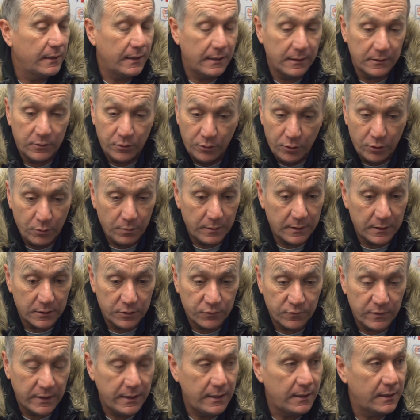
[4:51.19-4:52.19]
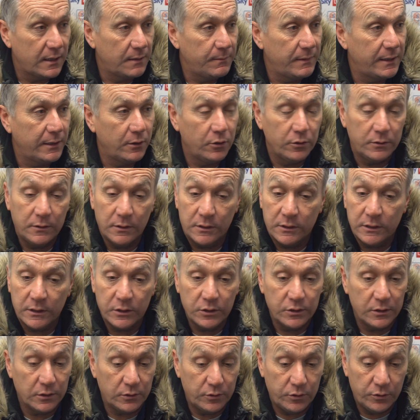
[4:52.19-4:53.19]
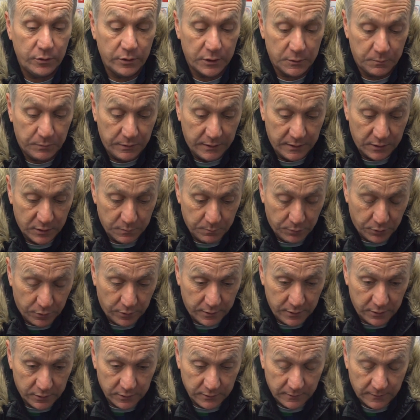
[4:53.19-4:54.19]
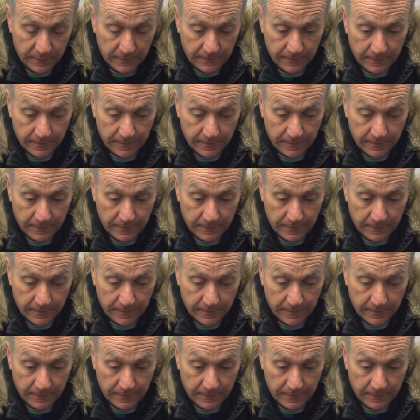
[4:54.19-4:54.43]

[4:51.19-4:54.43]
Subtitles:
Yeah, they do when it's right, and they make good decisions. They're two experienced boys,